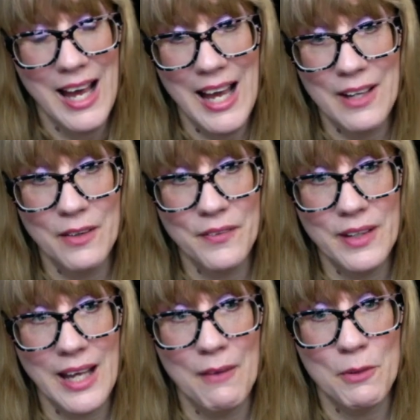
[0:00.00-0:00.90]
I don't
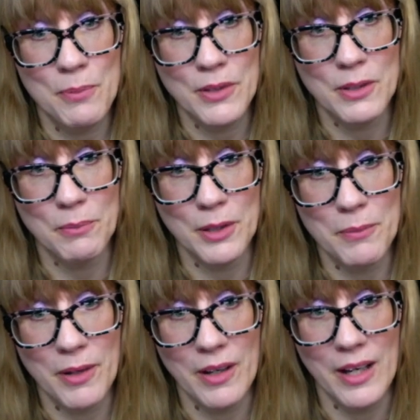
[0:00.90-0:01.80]
think I would put the
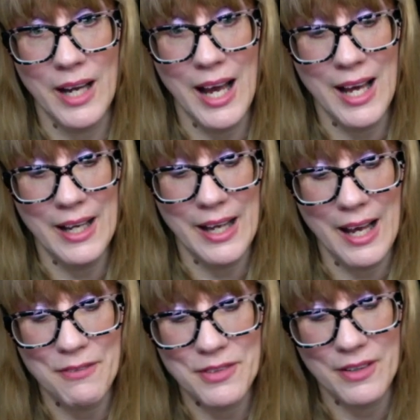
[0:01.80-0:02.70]
blueberry on
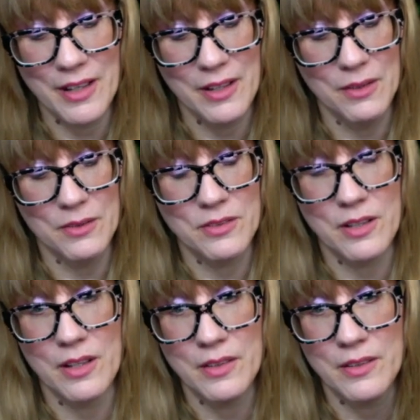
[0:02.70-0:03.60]
after I used
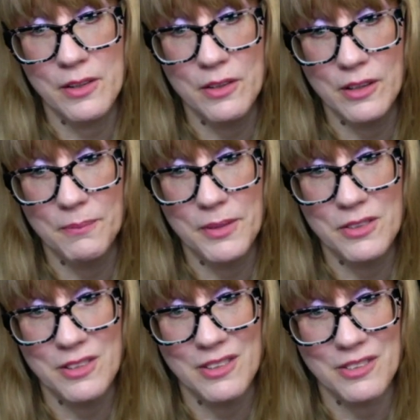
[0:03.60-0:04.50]
the eucalyptus
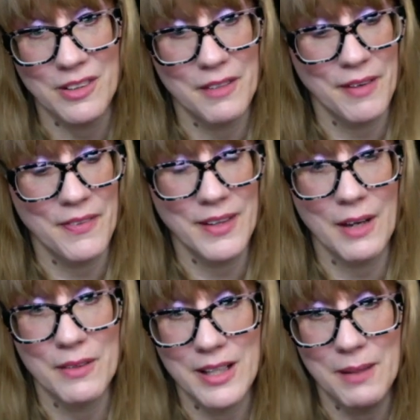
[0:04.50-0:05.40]
stress relief. I think
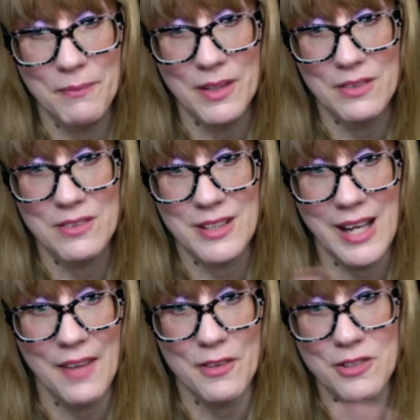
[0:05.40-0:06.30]
I would keep these
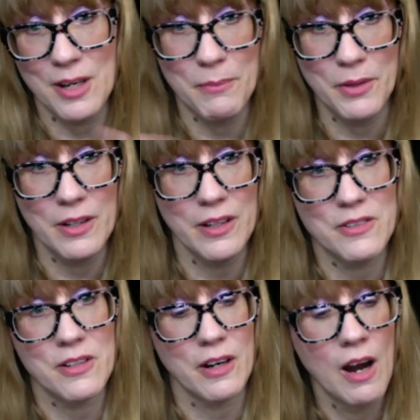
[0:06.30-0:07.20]
together, shampoo,
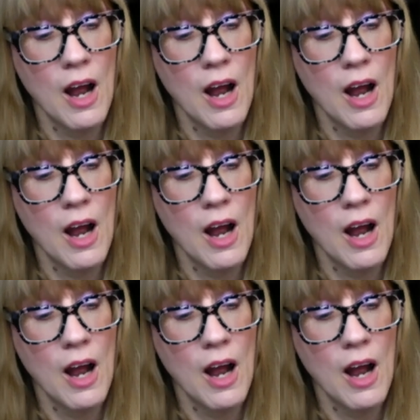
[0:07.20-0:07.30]
conditioner.